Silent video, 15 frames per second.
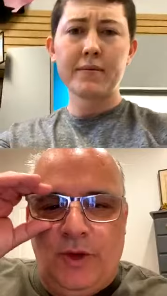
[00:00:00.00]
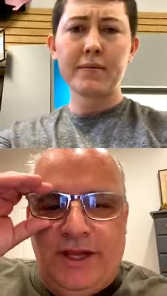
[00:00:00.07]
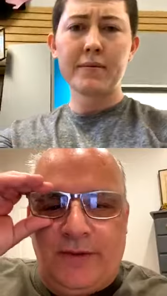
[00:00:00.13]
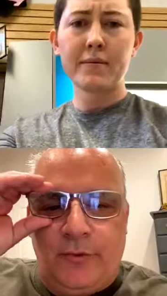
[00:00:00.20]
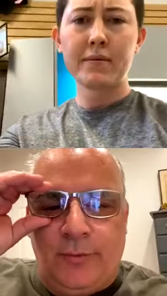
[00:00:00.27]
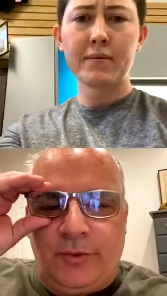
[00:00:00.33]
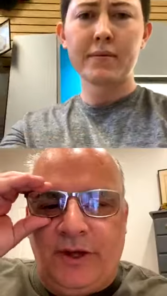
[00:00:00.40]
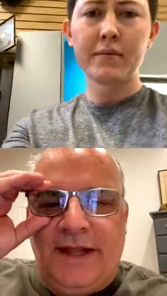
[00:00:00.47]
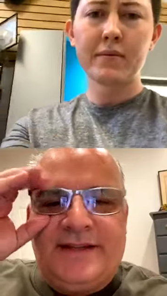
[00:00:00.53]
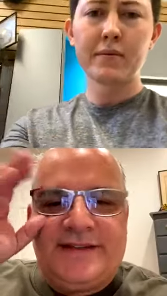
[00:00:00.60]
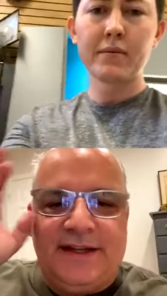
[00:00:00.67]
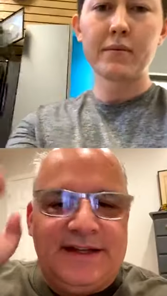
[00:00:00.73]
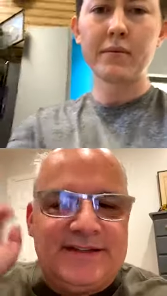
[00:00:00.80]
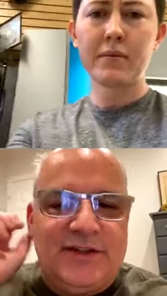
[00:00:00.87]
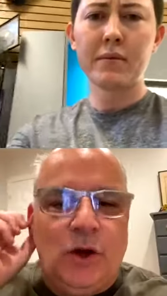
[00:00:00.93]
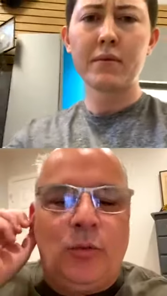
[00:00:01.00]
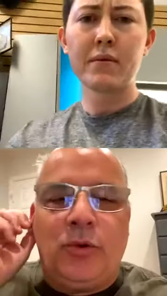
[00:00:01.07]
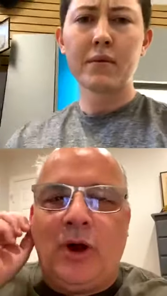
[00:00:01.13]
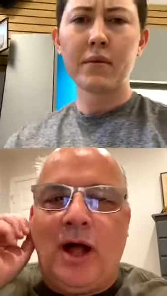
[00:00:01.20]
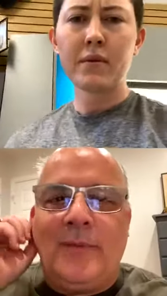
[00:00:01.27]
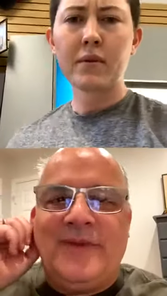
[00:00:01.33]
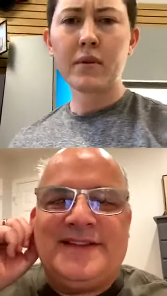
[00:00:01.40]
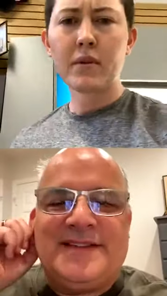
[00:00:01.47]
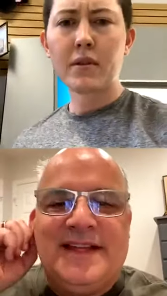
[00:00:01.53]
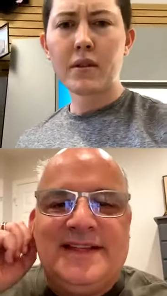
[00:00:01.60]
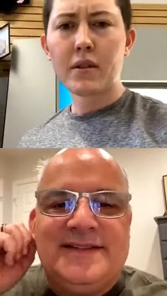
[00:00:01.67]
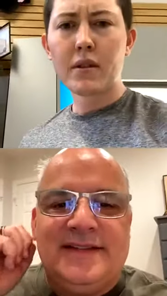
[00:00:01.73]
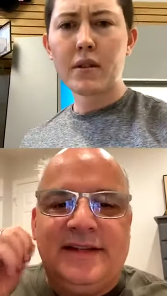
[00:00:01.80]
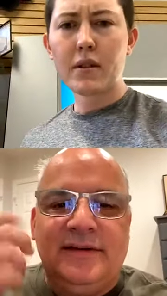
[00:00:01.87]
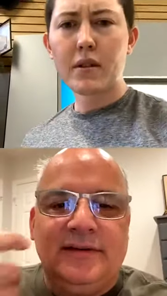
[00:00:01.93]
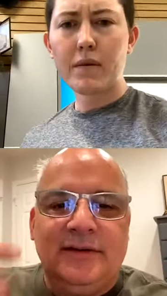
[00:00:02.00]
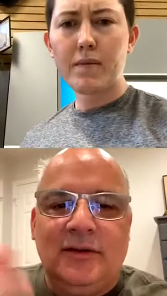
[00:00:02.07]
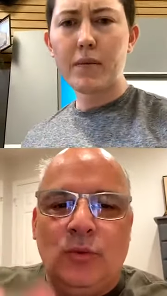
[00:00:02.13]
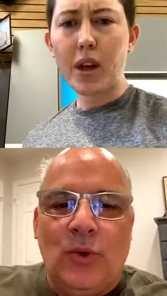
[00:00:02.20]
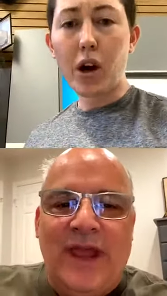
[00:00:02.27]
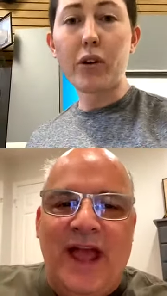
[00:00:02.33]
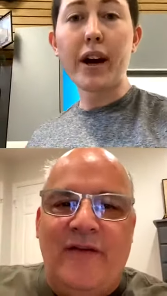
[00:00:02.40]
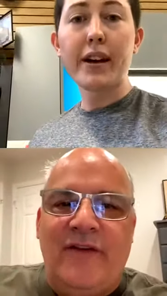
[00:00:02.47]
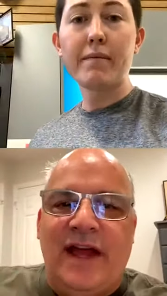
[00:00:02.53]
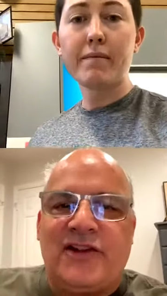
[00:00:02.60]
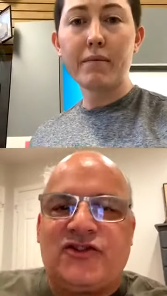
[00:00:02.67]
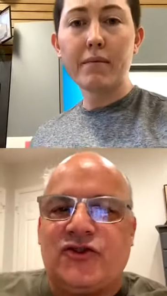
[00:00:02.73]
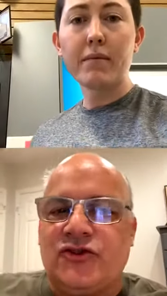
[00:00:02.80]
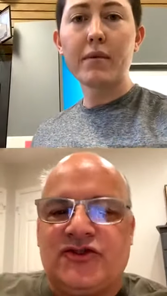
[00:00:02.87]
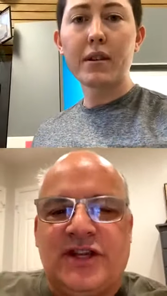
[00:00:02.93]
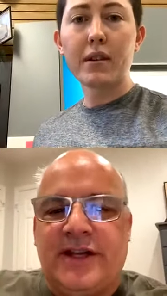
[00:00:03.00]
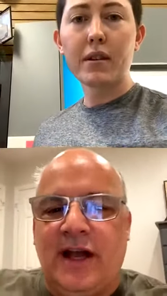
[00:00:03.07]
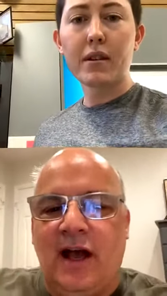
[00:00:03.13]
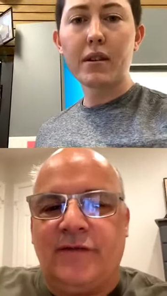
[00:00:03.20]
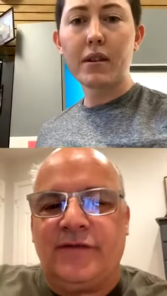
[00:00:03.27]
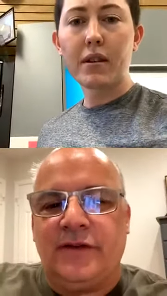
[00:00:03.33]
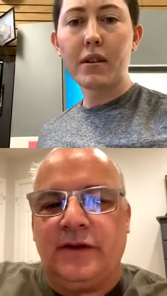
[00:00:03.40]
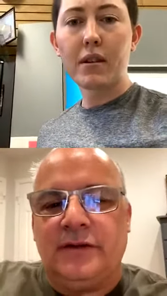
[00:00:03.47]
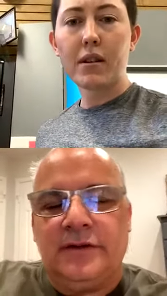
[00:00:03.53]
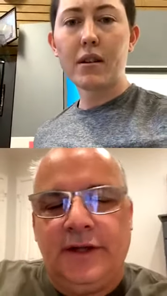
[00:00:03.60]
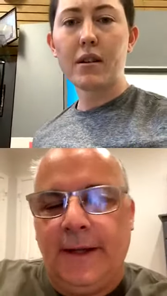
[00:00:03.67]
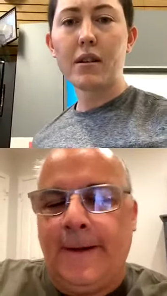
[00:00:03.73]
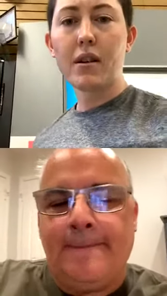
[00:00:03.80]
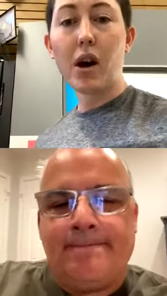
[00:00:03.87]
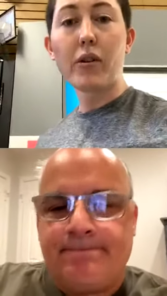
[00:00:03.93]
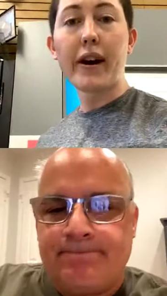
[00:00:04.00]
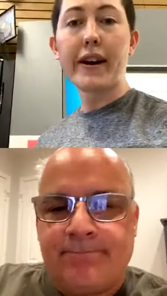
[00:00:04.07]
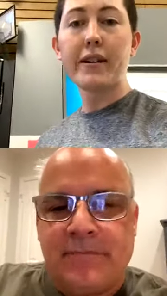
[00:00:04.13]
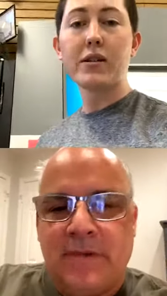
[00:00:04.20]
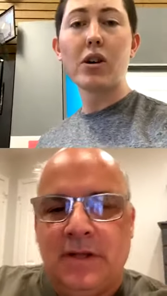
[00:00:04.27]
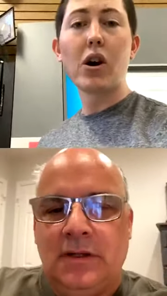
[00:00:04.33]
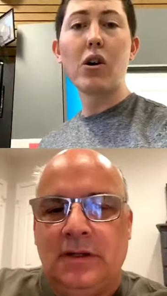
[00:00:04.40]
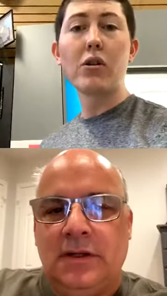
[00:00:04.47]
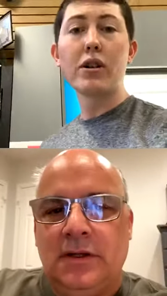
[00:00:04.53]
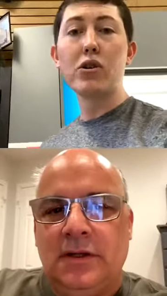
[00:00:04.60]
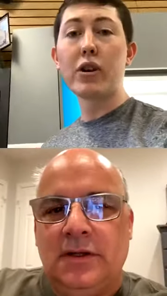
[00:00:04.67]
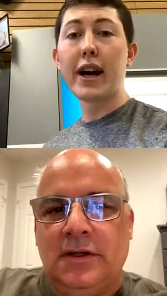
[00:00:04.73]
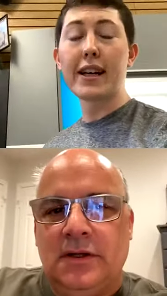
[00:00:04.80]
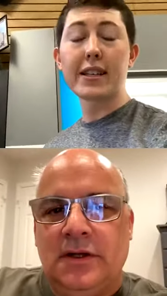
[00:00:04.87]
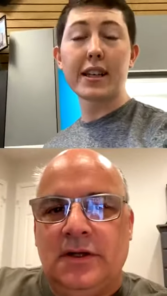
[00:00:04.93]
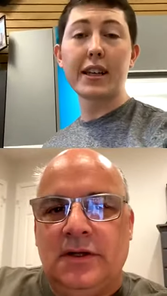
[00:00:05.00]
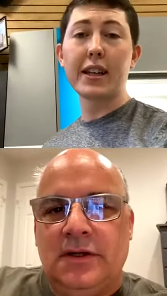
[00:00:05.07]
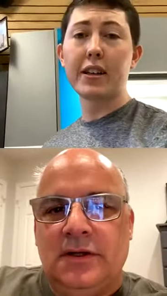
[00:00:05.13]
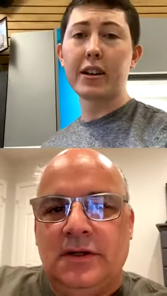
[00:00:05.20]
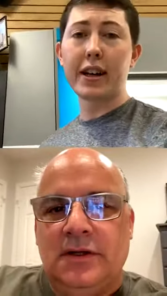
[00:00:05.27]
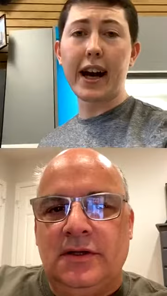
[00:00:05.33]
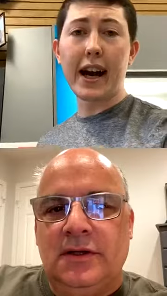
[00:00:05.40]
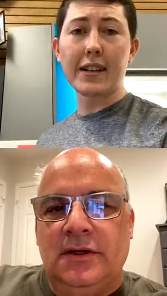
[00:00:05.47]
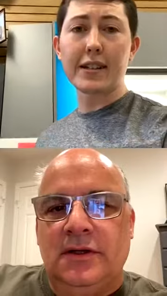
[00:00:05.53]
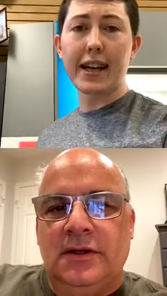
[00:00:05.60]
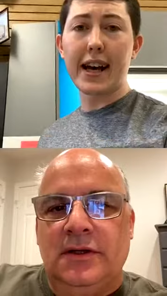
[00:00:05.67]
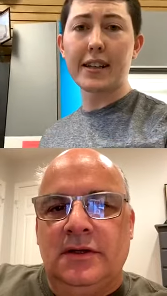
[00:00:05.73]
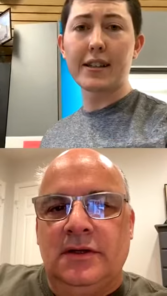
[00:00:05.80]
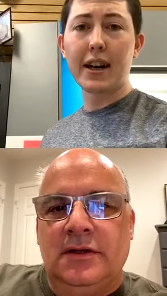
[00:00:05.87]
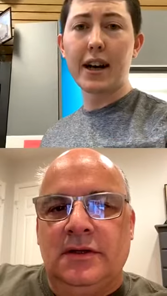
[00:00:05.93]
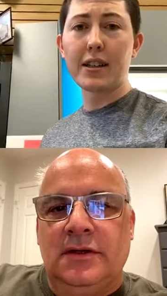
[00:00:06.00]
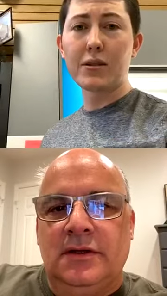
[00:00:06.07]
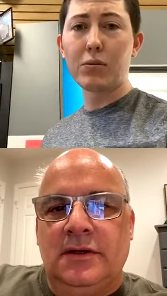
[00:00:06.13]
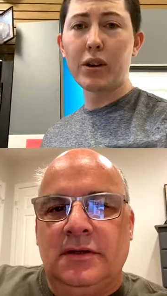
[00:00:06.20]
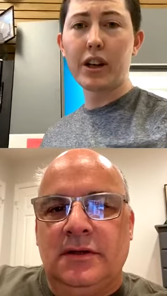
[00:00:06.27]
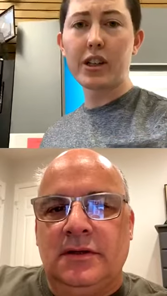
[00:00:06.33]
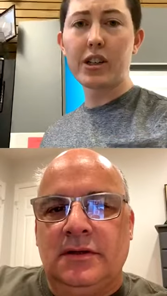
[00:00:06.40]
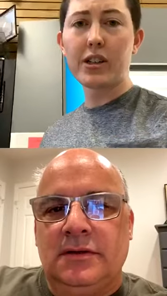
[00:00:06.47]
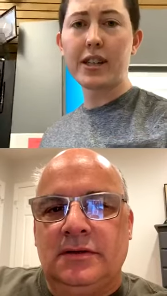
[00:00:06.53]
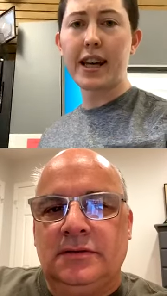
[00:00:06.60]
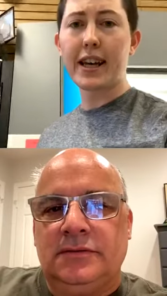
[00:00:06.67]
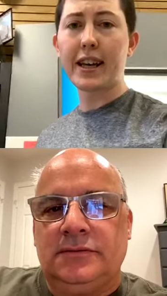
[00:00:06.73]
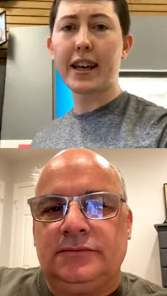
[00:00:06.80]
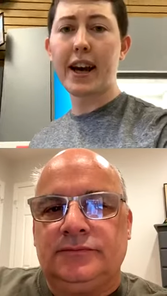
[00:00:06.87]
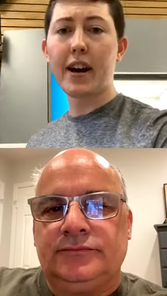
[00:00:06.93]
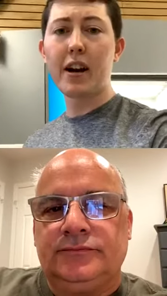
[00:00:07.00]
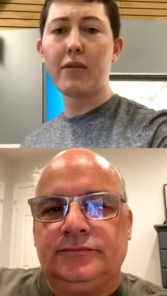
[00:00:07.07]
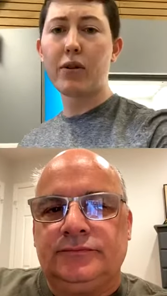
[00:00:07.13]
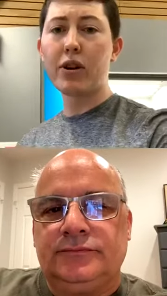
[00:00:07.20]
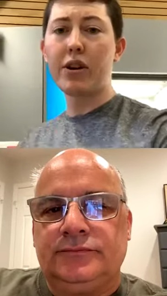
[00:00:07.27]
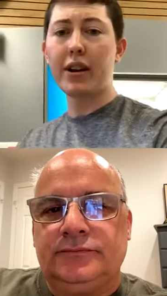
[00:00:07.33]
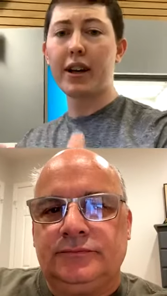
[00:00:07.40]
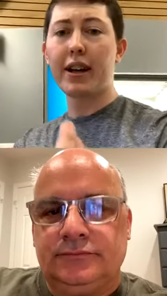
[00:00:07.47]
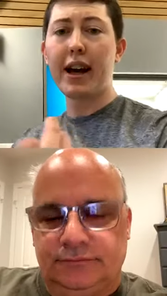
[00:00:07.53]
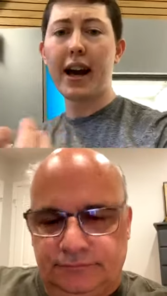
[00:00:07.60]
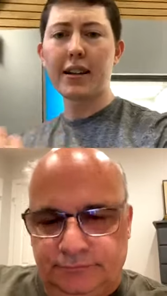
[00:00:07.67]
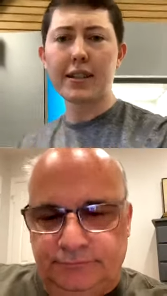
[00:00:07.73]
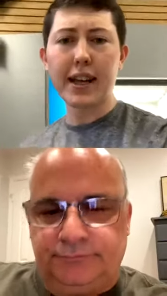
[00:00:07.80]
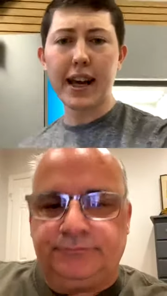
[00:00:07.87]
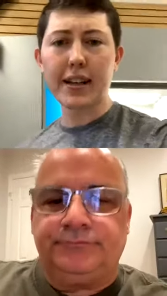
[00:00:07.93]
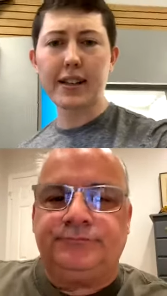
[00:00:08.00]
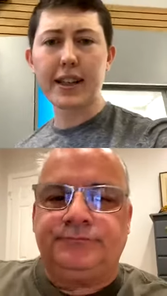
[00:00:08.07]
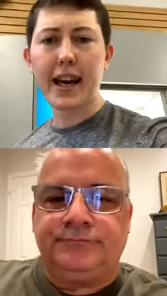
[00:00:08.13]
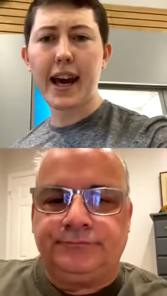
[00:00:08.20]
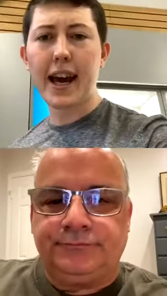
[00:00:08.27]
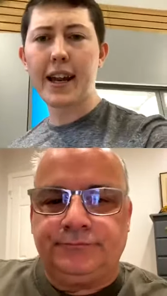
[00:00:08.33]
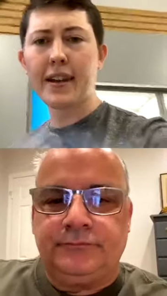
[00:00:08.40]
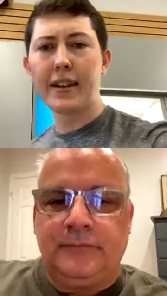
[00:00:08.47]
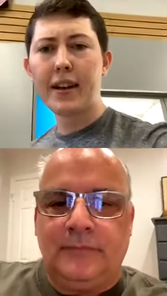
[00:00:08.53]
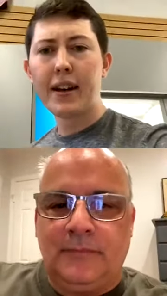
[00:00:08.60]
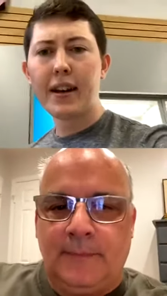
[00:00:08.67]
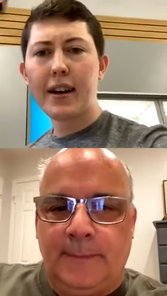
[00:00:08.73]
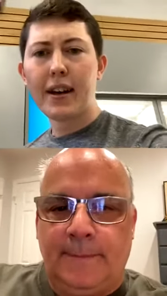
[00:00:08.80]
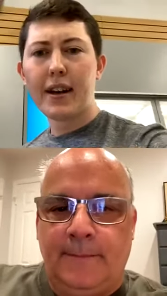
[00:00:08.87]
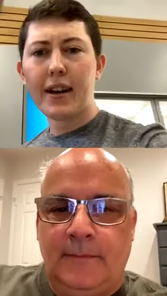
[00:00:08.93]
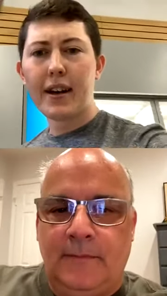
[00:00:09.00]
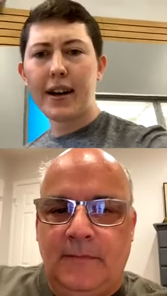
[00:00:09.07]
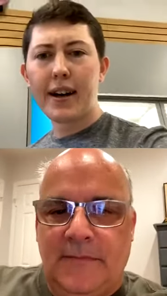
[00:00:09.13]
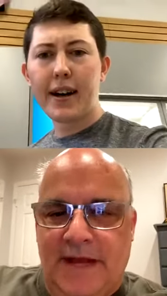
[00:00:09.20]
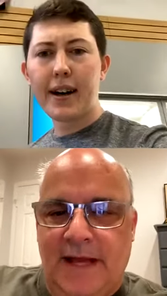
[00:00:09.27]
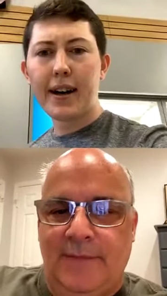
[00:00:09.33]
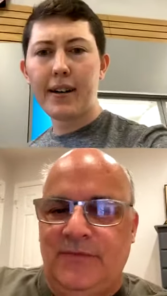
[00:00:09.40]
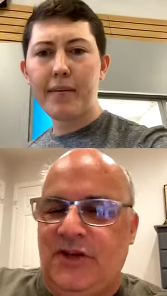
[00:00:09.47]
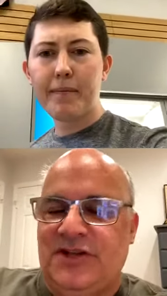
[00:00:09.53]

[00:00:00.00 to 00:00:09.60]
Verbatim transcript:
Speaker 1: replace it. It's no problem. It's easy. We okay. have extras at Yafa. Yeah.
Speaker 2: Okay. So you guys can either contact us, we'll get you taken care of, or you can contact Ken. Uh, yep. You can just